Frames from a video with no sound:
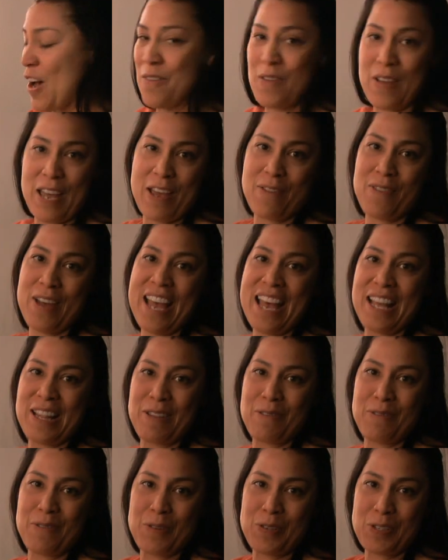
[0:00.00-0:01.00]
I've ever
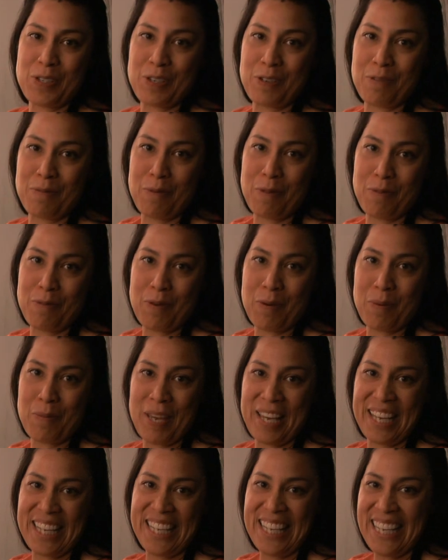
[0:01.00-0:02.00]
had the fortune of
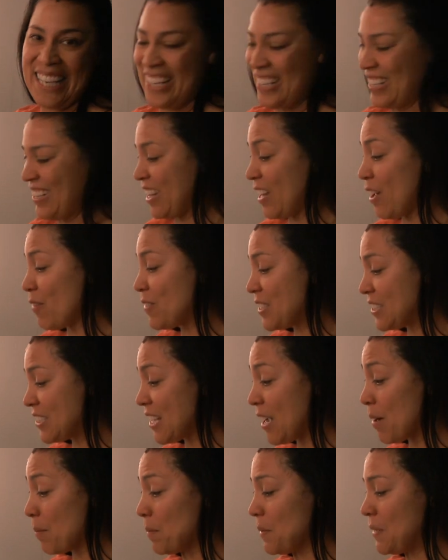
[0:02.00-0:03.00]
performing. I love this
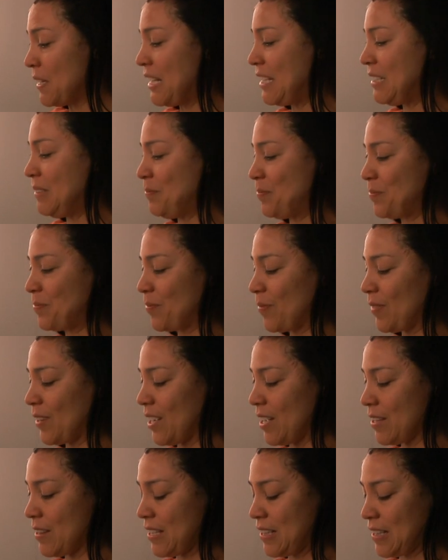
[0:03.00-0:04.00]
company.
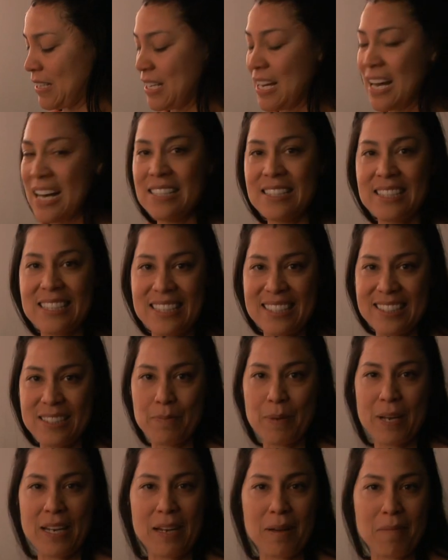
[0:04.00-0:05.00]
I think the casting
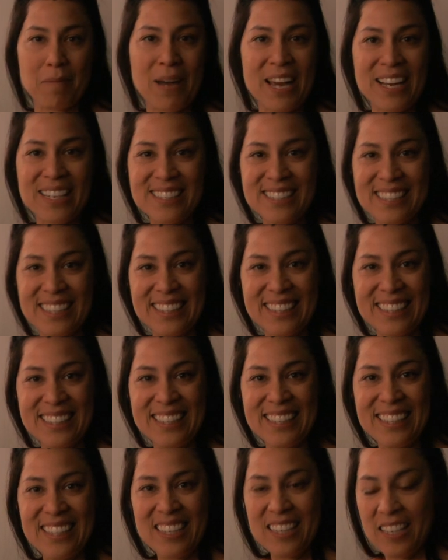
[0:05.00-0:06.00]
has been
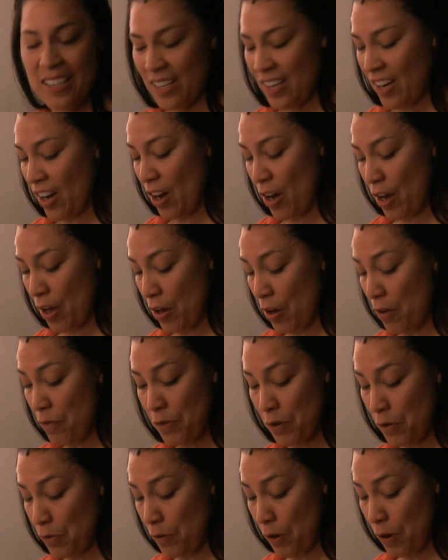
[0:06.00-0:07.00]
amazing. I, I
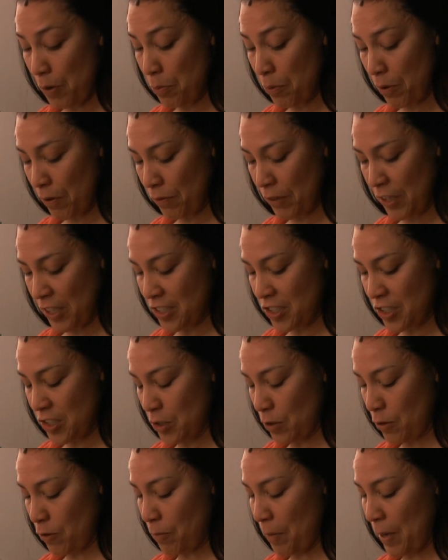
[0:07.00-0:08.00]
feel very privileged
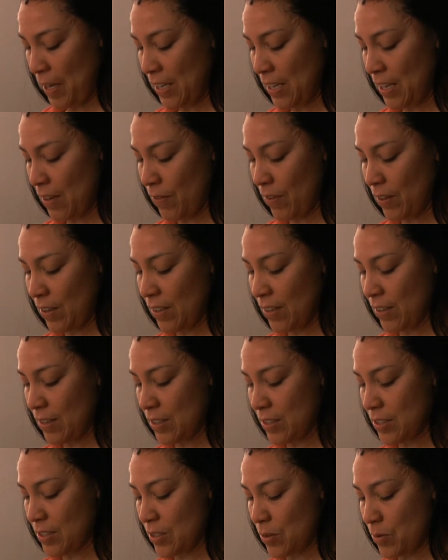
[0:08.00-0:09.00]
to have been given
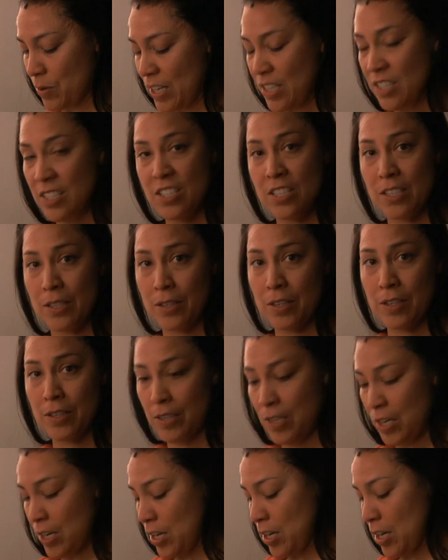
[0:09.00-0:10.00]
the
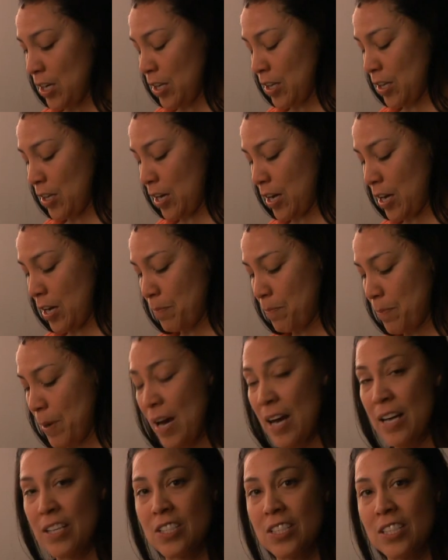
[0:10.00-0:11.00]
director uh,
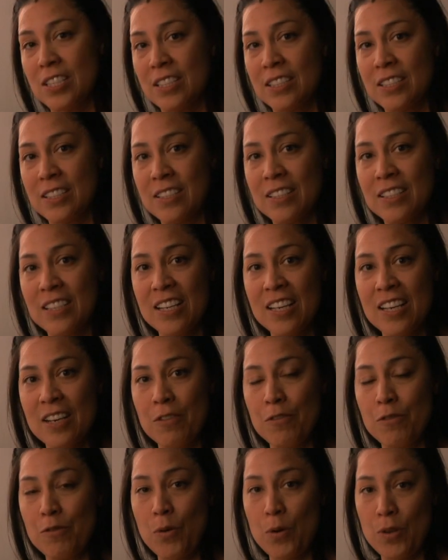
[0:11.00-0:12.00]
Bart
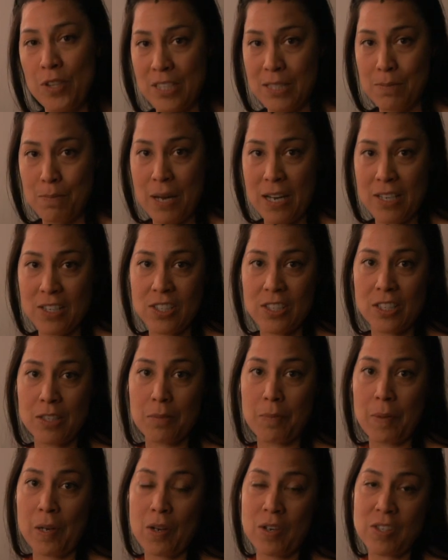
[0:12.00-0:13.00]
for this Bart
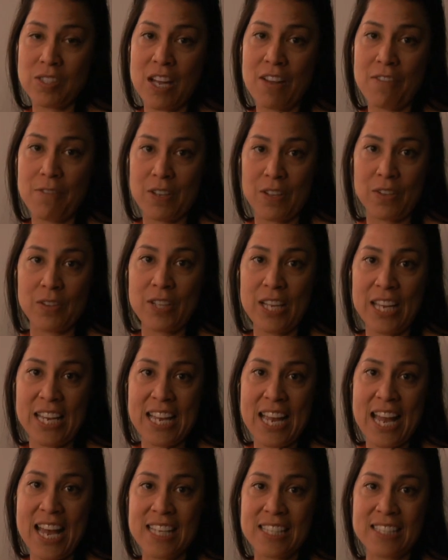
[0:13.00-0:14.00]
Sherwood because I feel
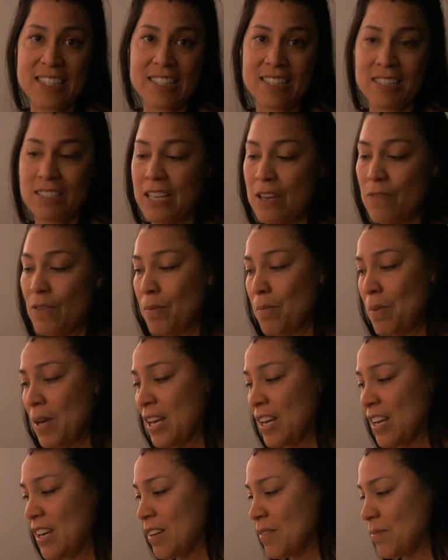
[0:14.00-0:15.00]
he has given
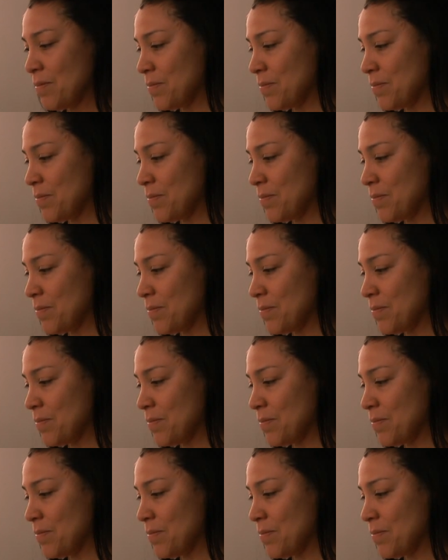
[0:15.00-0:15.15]
me